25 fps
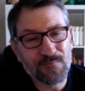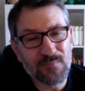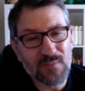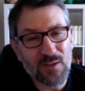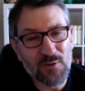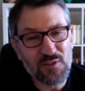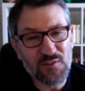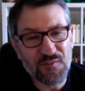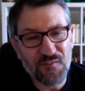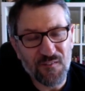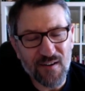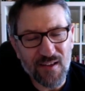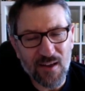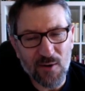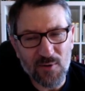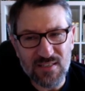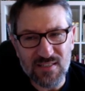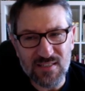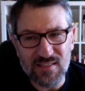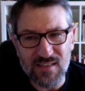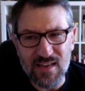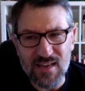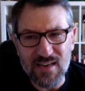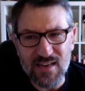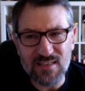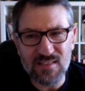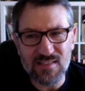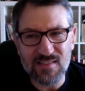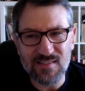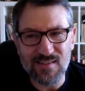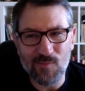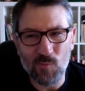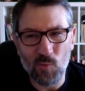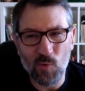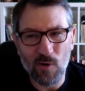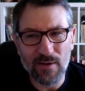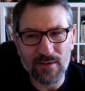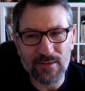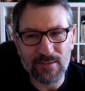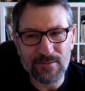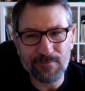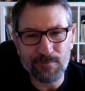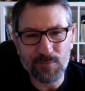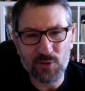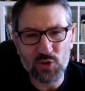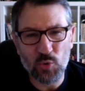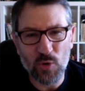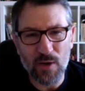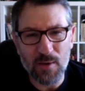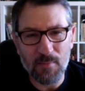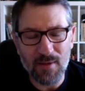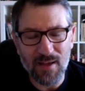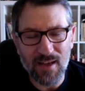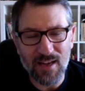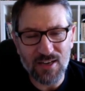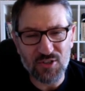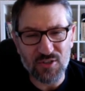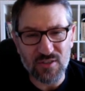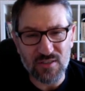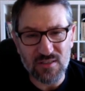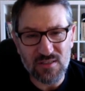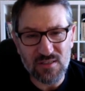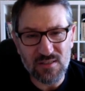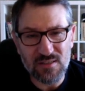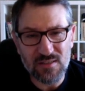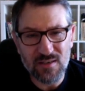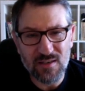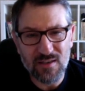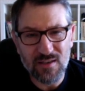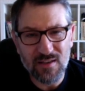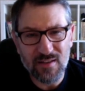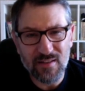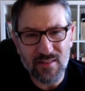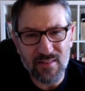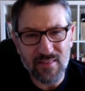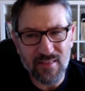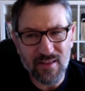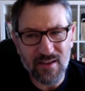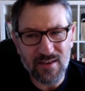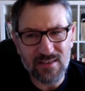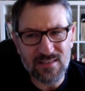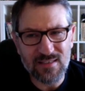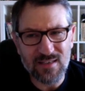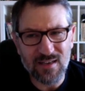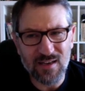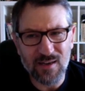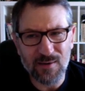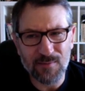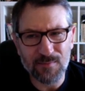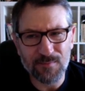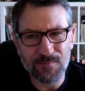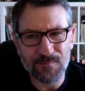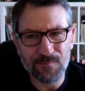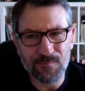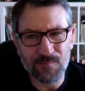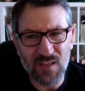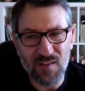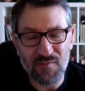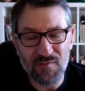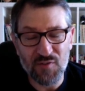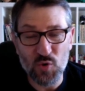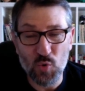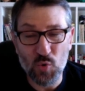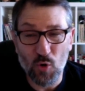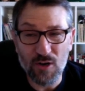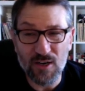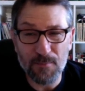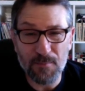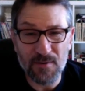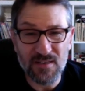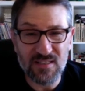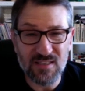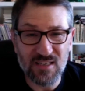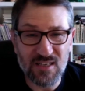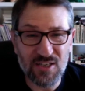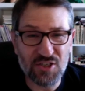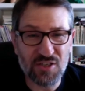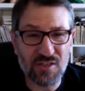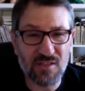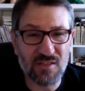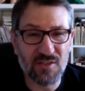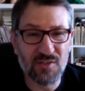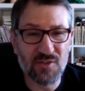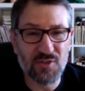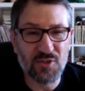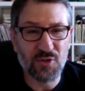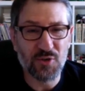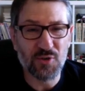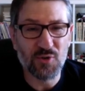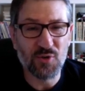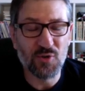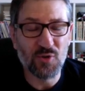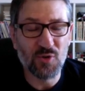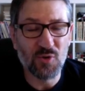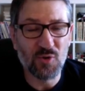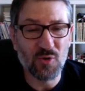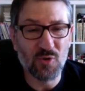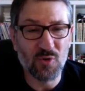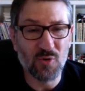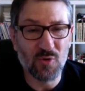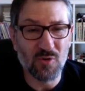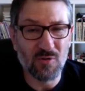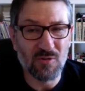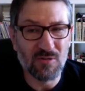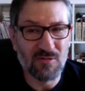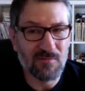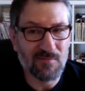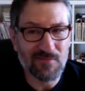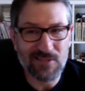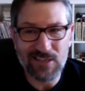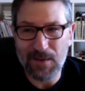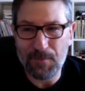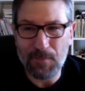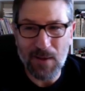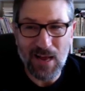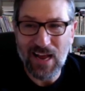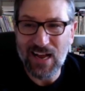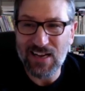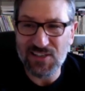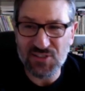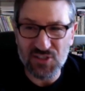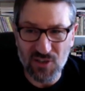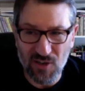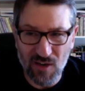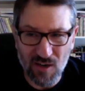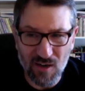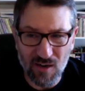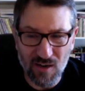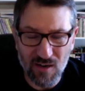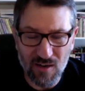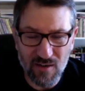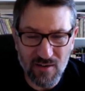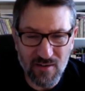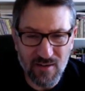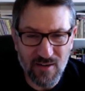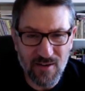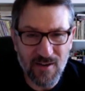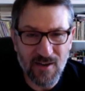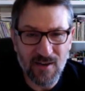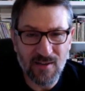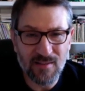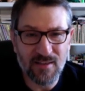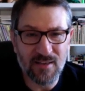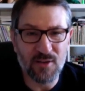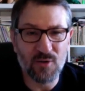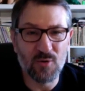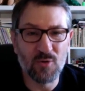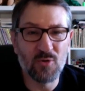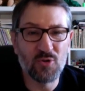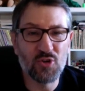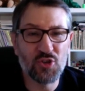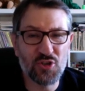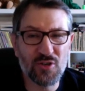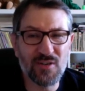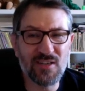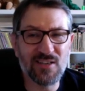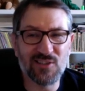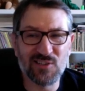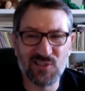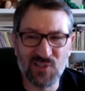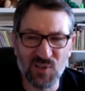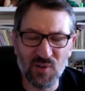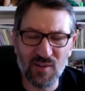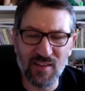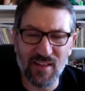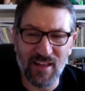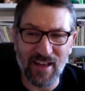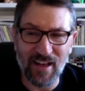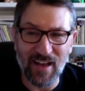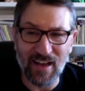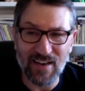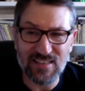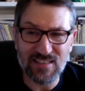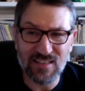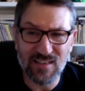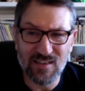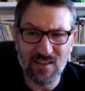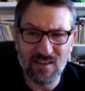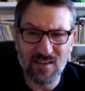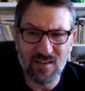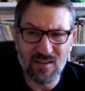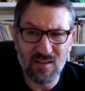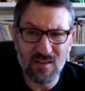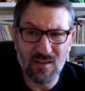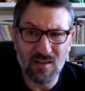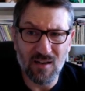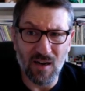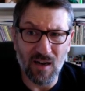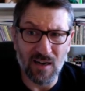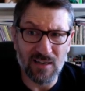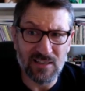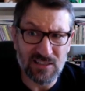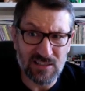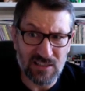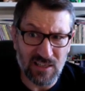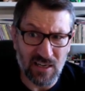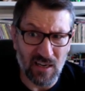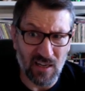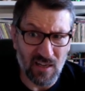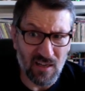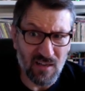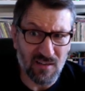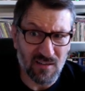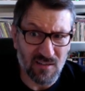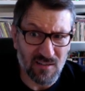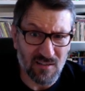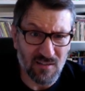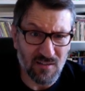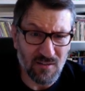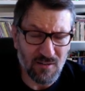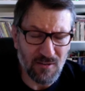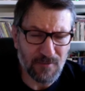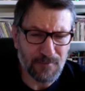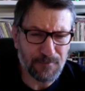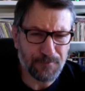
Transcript: What's funny, I was saying to someone between matches that if you were in a position to, say, pass guard, that you shouldn't do that until